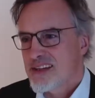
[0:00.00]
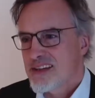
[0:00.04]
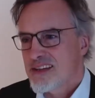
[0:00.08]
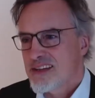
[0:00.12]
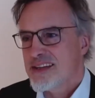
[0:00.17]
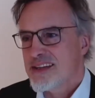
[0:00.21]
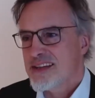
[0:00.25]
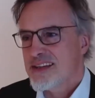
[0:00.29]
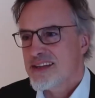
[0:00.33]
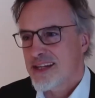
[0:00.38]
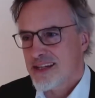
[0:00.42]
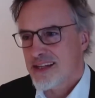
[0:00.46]

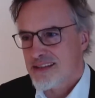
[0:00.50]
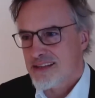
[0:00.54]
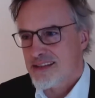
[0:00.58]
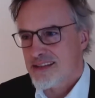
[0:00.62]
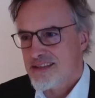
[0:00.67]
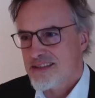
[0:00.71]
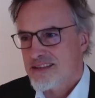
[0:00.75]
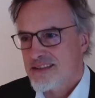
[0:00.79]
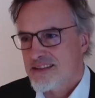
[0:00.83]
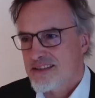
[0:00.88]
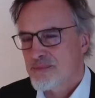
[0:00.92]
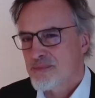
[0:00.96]

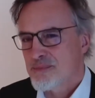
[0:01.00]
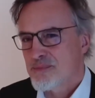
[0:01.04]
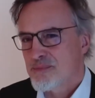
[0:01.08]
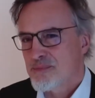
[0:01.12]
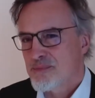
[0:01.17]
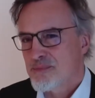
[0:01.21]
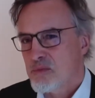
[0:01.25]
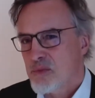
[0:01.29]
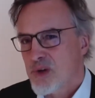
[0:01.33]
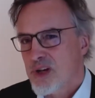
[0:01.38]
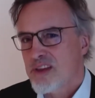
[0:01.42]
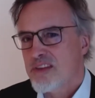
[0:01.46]
Yes.
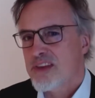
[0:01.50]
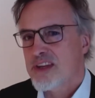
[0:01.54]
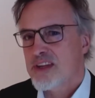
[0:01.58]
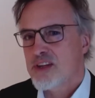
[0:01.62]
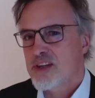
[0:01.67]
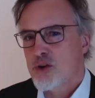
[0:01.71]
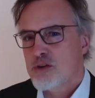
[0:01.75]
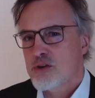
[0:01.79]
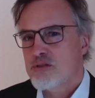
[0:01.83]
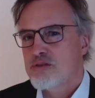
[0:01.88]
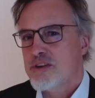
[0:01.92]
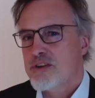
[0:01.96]
Well, the
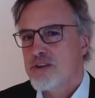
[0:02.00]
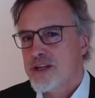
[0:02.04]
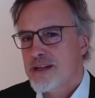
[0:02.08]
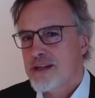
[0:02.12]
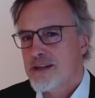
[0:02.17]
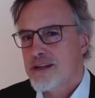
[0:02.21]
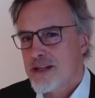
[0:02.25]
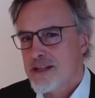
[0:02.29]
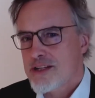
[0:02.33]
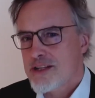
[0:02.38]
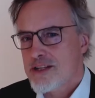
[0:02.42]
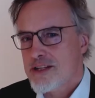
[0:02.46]
no free
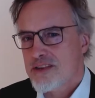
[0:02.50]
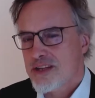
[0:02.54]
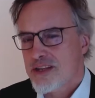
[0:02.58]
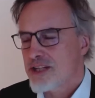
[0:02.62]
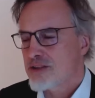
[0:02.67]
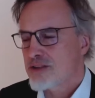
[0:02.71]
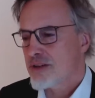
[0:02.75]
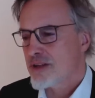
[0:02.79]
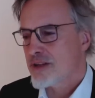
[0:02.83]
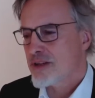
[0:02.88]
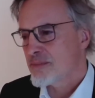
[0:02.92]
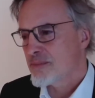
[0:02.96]
lunch
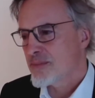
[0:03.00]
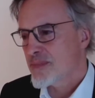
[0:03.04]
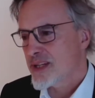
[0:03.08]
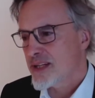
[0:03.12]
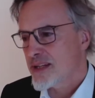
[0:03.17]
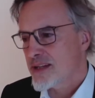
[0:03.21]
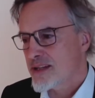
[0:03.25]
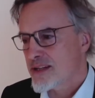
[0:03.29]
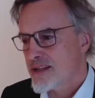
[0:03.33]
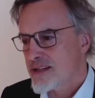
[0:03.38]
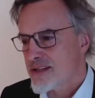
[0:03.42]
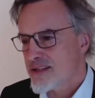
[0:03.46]
theorem
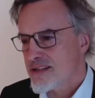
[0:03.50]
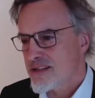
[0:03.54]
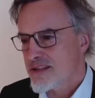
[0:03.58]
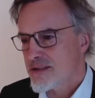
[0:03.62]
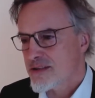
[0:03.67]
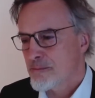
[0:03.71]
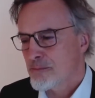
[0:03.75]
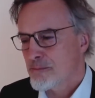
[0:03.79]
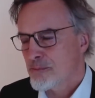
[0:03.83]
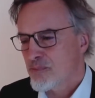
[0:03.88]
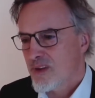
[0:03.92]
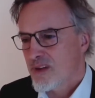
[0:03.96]
is,